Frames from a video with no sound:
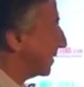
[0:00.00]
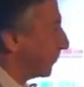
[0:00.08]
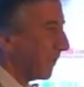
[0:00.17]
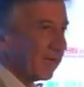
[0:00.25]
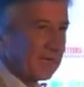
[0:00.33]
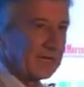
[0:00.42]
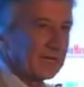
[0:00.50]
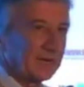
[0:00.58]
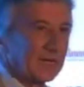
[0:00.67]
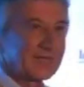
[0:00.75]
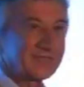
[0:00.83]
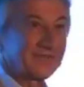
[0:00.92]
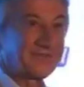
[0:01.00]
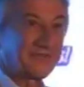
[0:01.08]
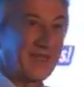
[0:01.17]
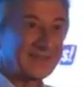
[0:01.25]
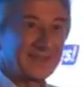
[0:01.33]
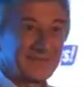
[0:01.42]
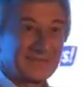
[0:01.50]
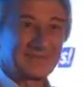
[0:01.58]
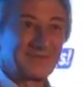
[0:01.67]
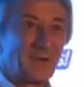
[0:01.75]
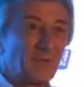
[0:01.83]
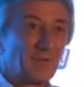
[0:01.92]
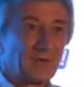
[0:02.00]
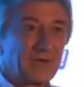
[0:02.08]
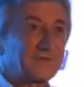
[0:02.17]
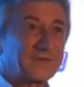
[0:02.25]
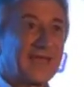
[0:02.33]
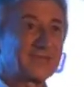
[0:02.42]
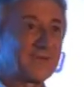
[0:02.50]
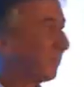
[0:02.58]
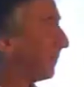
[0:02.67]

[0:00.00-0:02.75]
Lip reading: it's pretty clear it's effective. There's no ifs, ands, or